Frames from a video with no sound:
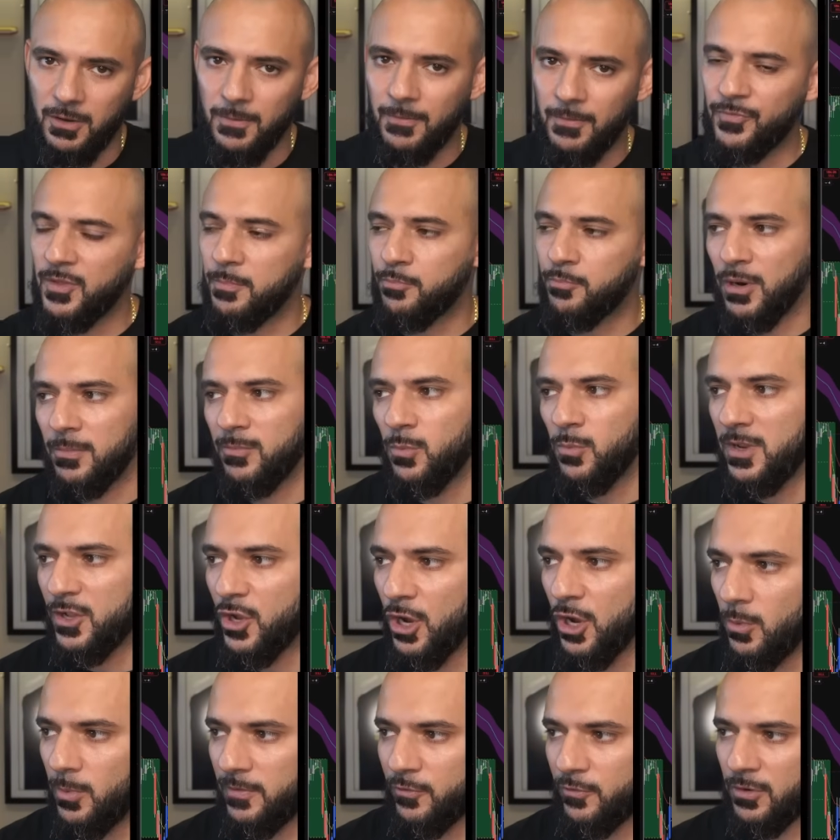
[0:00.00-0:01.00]
And the problem we
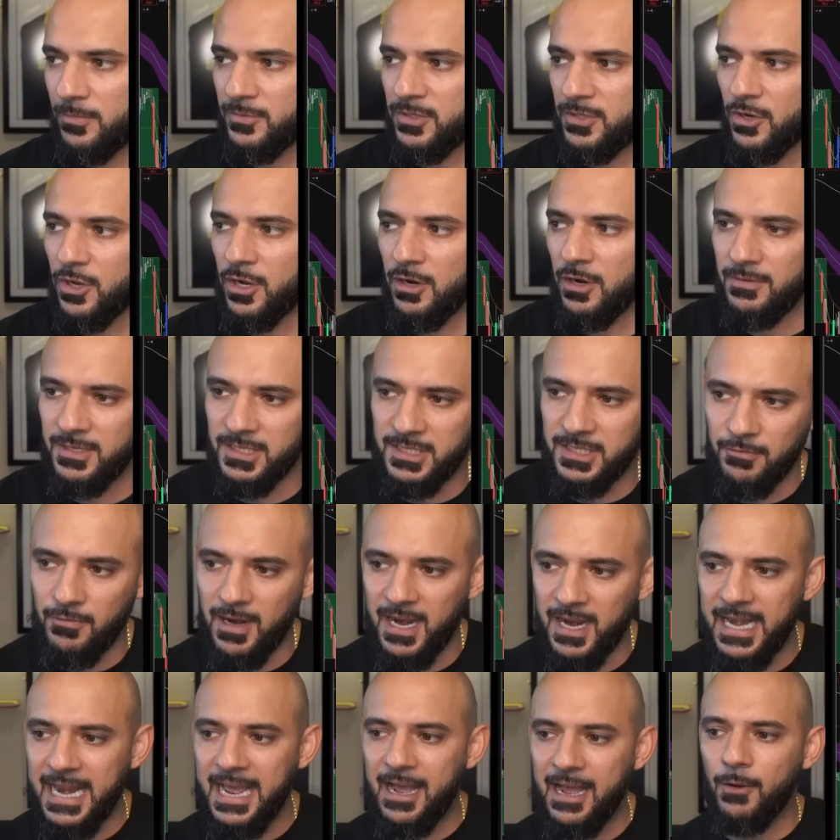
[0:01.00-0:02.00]
got with cryptocurrency
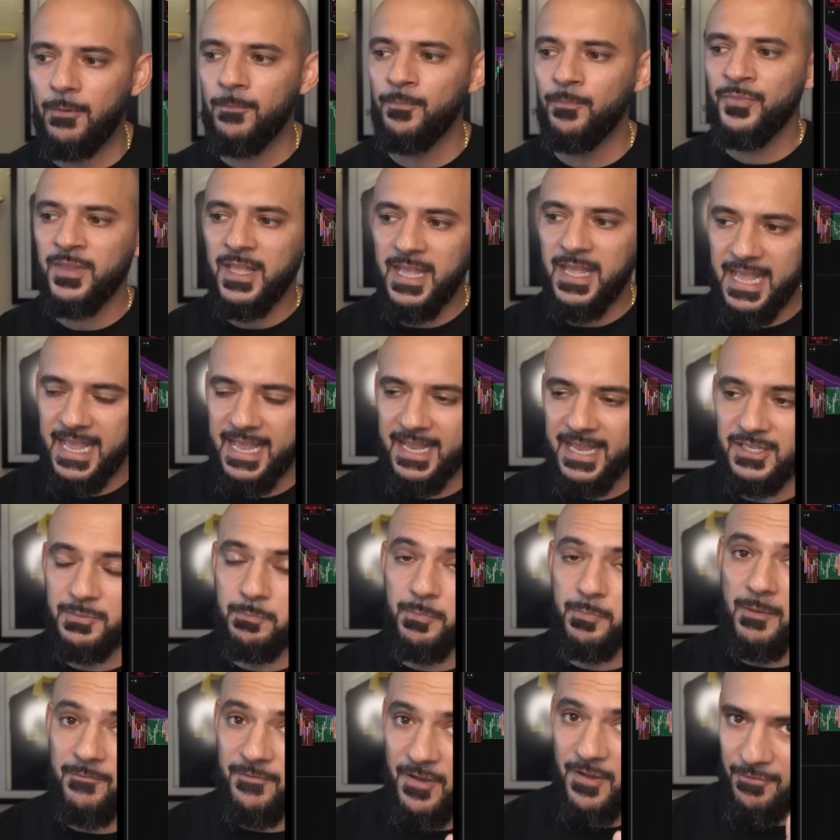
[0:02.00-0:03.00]
right now is,
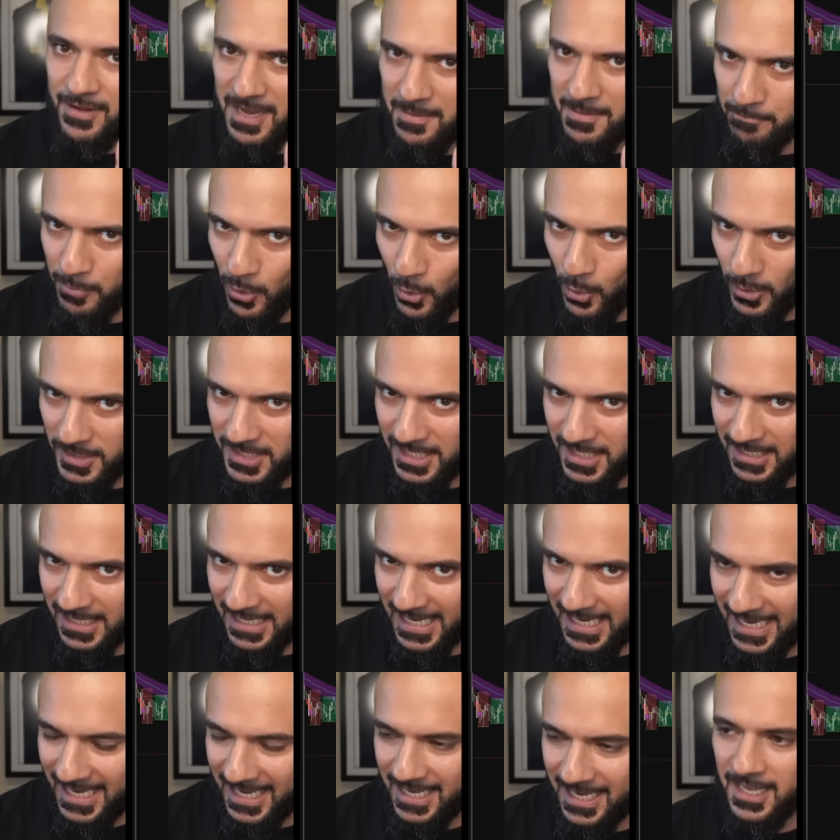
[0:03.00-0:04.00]
but very
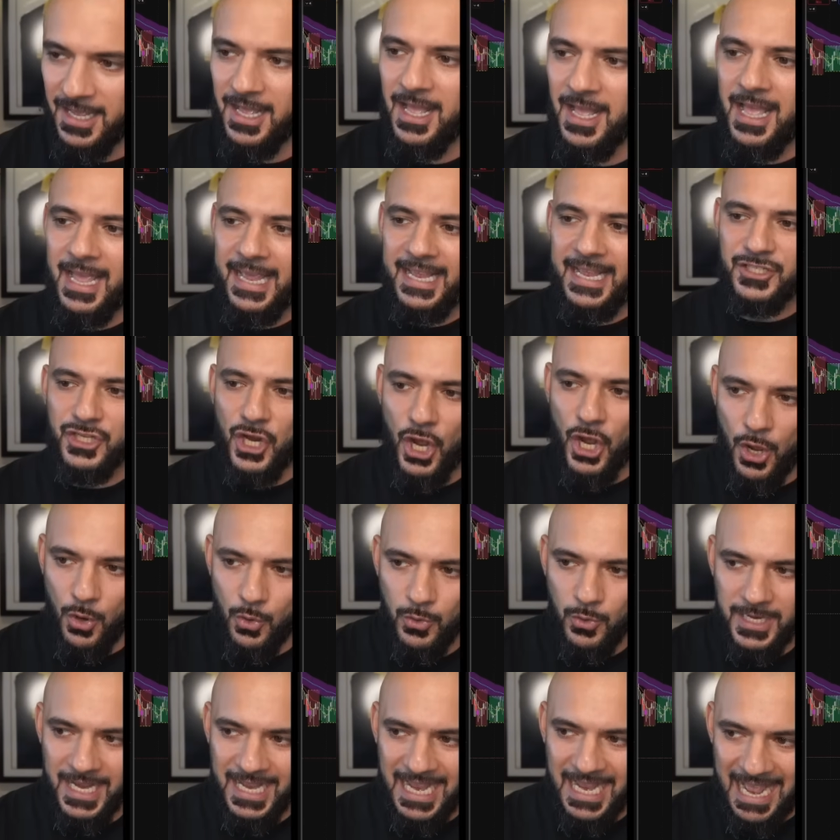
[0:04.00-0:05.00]
importantly, it's
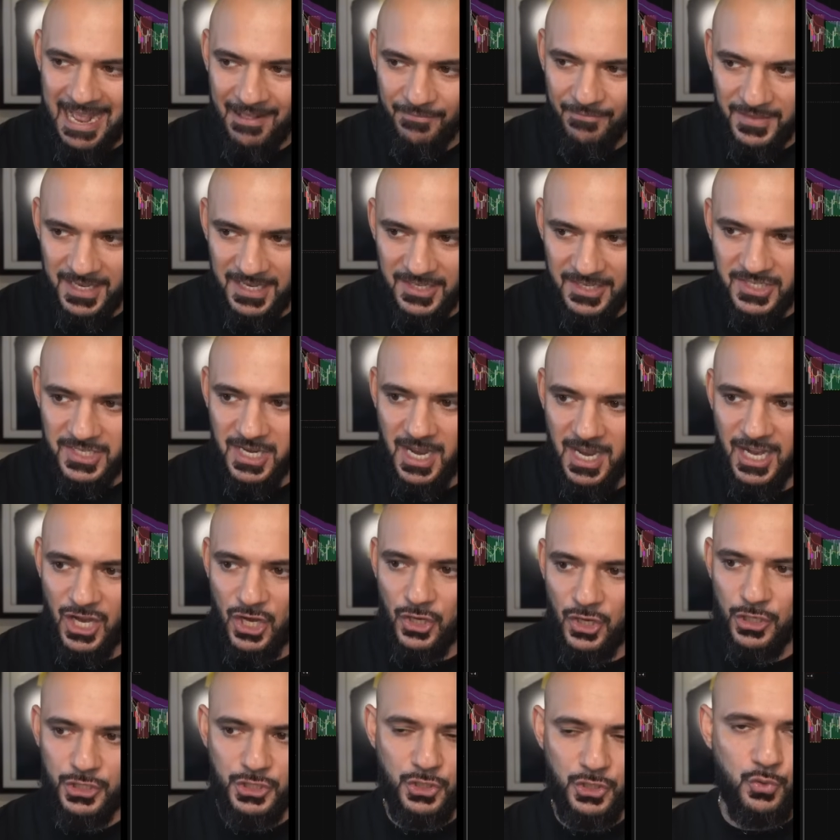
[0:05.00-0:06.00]
holding at these
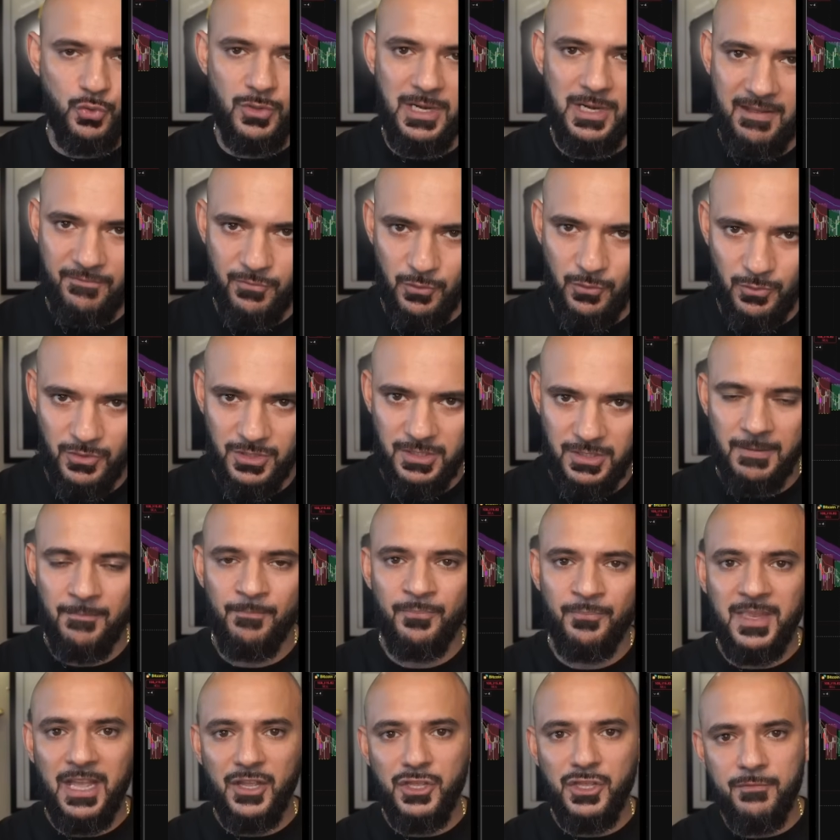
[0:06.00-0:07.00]
psychological levels.
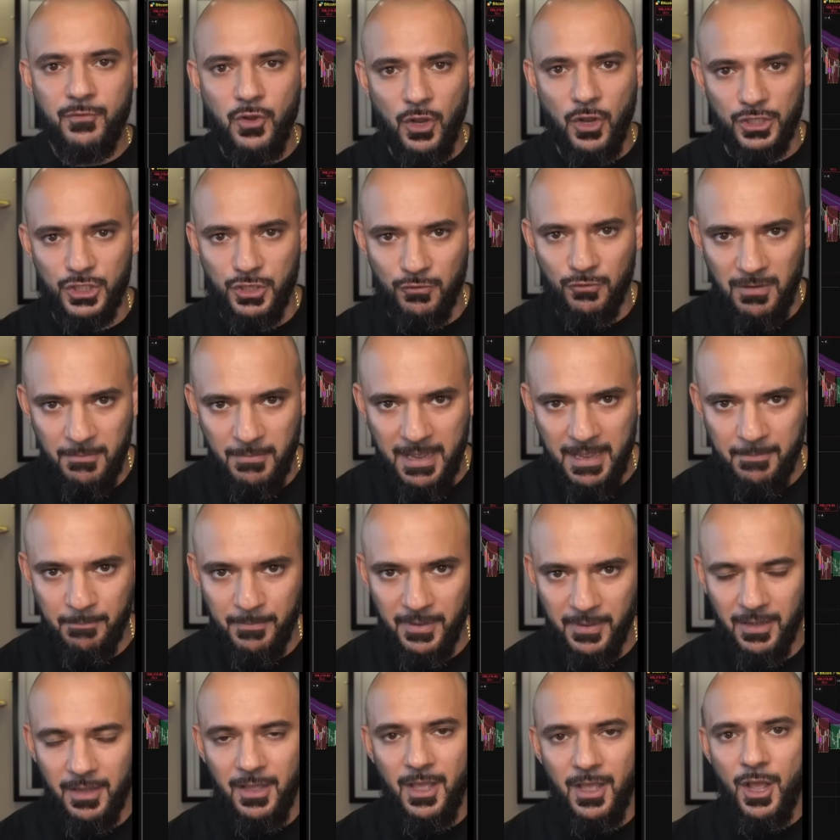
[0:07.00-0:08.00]
Now, you've got to
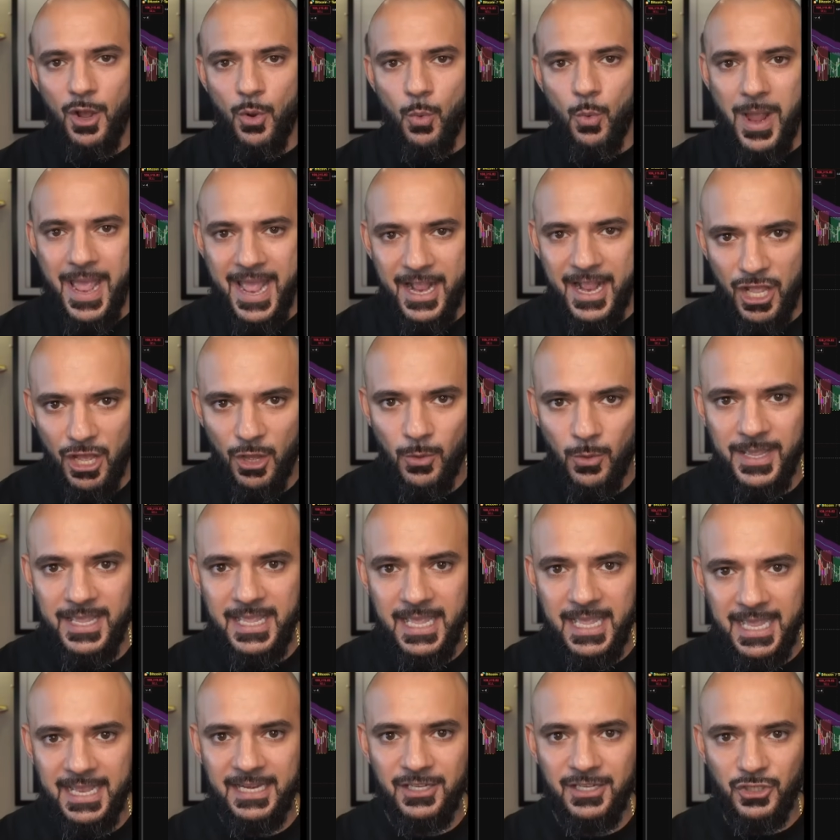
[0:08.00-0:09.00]
remember, we're going
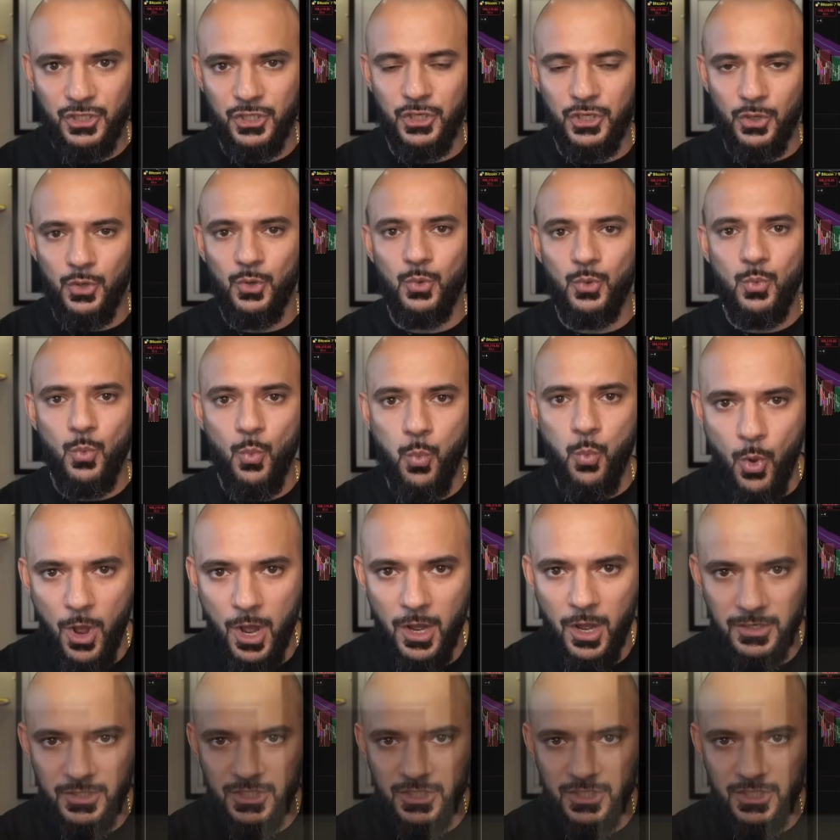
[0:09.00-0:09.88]
into what?